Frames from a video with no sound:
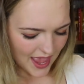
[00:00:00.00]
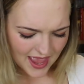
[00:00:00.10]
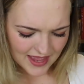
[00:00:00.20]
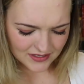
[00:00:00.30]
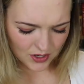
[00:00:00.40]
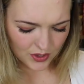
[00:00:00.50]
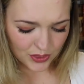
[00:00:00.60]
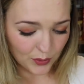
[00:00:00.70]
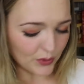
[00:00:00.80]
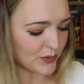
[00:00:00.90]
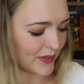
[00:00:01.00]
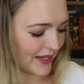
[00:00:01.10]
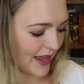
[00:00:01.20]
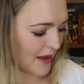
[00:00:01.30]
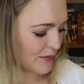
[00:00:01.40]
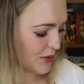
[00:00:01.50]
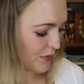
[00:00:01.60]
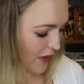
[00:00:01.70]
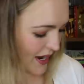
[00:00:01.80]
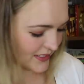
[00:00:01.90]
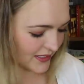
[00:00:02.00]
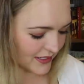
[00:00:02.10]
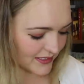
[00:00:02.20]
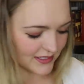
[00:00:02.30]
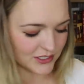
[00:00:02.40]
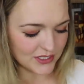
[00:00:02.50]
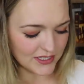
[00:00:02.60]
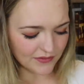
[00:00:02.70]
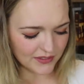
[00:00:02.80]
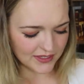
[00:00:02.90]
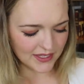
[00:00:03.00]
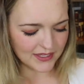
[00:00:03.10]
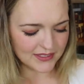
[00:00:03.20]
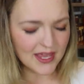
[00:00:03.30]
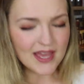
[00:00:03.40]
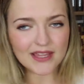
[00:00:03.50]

and her thoughts when it came to writing this and just different things